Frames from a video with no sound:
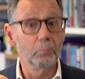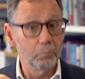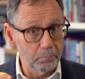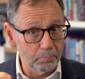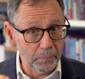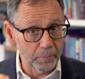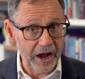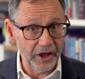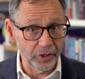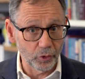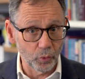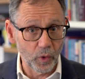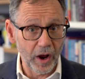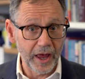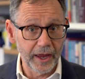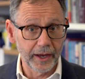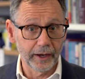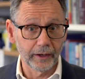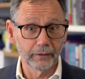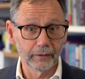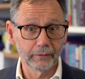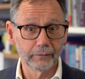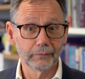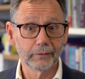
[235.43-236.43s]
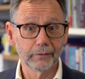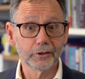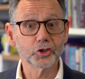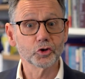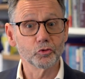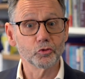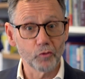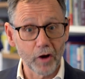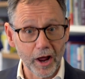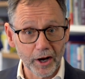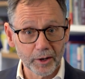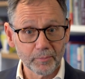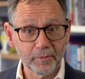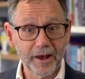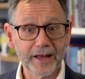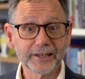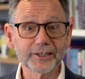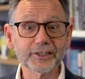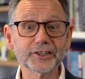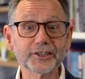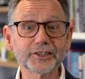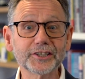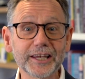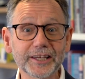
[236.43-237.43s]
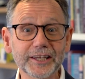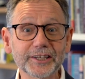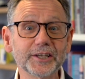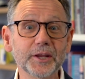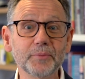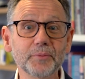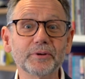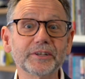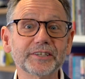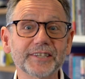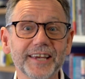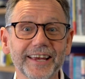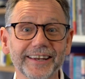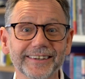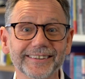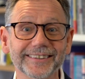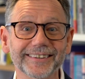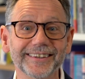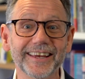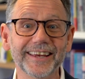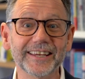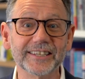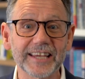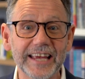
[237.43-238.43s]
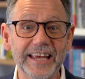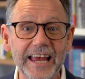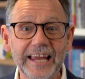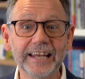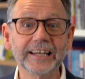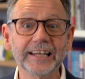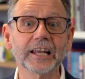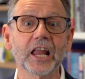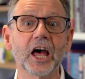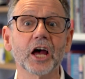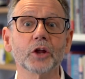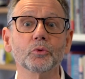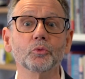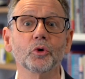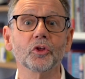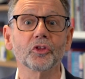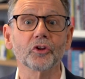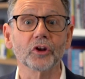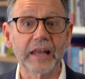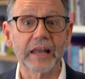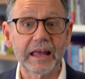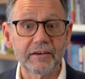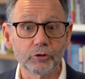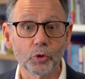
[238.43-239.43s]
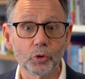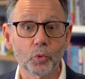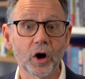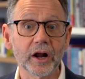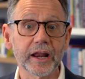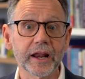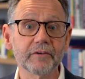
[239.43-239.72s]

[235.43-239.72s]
By the way, it's around about 60% is in line with level one